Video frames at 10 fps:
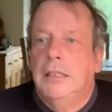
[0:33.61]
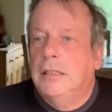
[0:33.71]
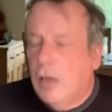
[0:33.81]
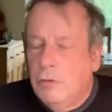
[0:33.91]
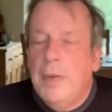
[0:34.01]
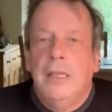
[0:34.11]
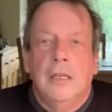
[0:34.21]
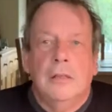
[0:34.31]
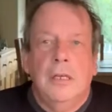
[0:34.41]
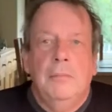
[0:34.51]
told me
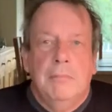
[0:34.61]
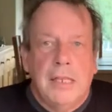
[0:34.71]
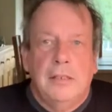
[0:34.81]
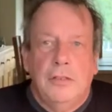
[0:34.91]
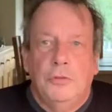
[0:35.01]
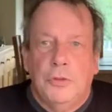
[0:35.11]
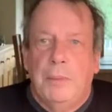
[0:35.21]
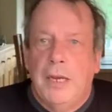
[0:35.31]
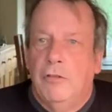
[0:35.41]
that the message was being